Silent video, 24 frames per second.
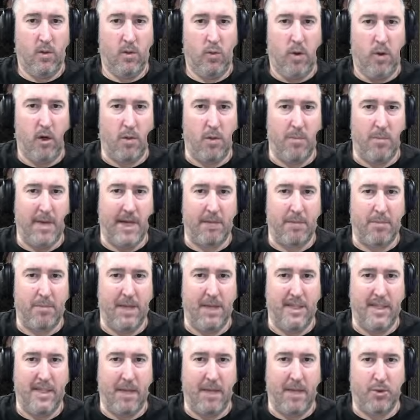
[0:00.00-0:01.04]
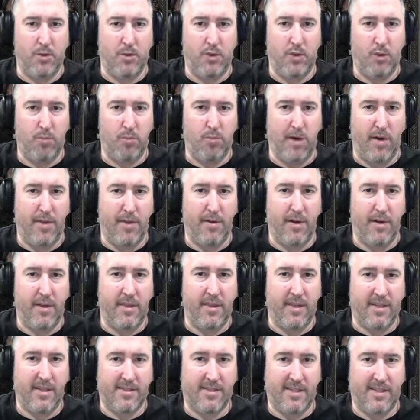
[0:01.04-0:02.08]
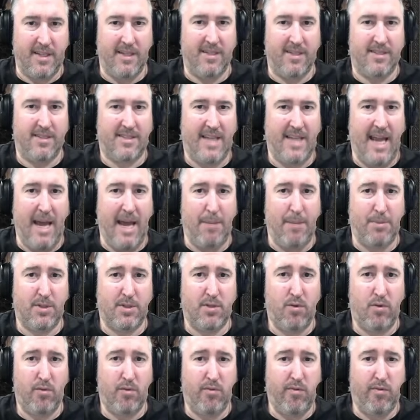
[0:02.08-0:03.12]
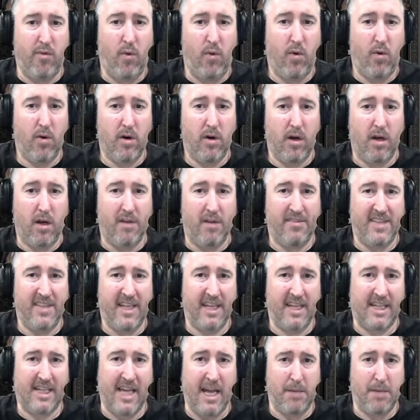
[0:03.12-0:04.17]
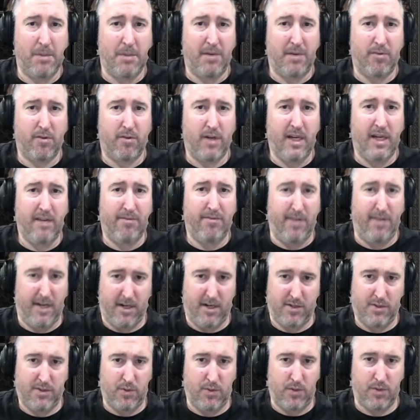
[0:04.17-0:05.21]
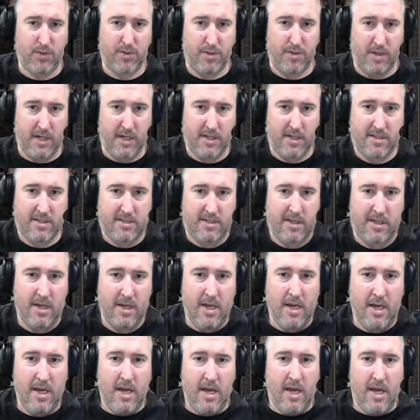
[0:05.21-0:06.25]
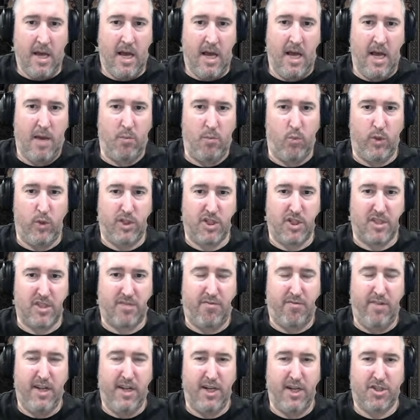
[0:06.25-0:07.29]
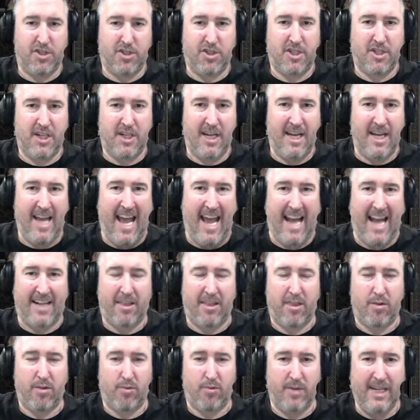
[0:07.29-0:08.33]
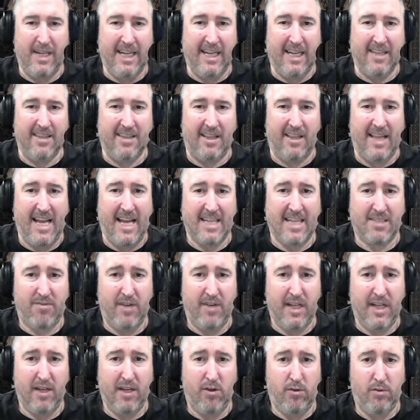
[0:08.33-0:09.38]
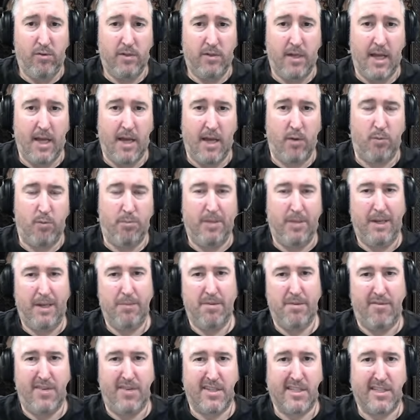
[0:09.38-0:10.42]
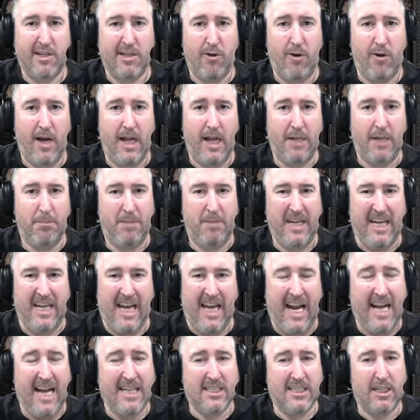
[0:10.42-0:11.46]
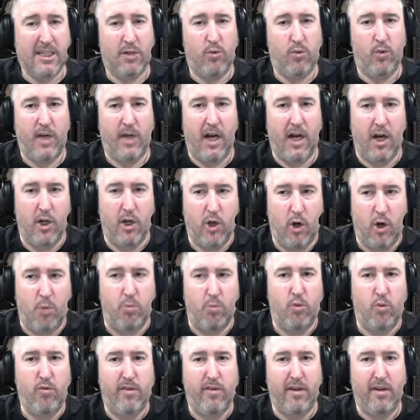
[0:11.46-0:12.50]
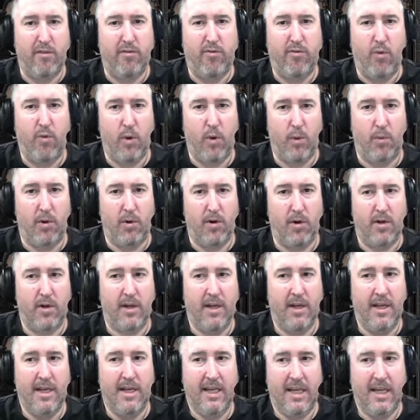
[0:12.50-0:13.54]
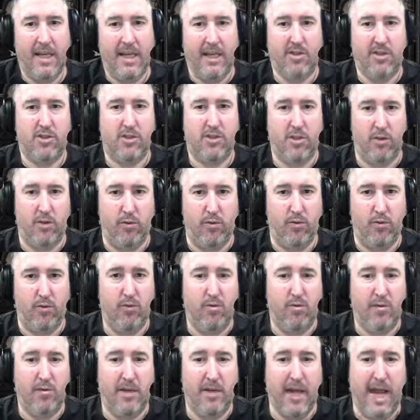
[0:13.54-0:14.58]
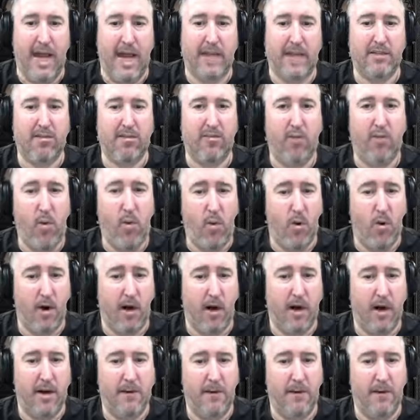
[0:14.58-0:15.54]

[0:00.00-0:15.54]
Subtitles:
Welcome back, my Diablo 2 brethren. This is episode 4 of the economy free Fire Sorceress. We just finished Act 3 in the last video. Beat Mephisto on P8. We are now moving forward into Act 4.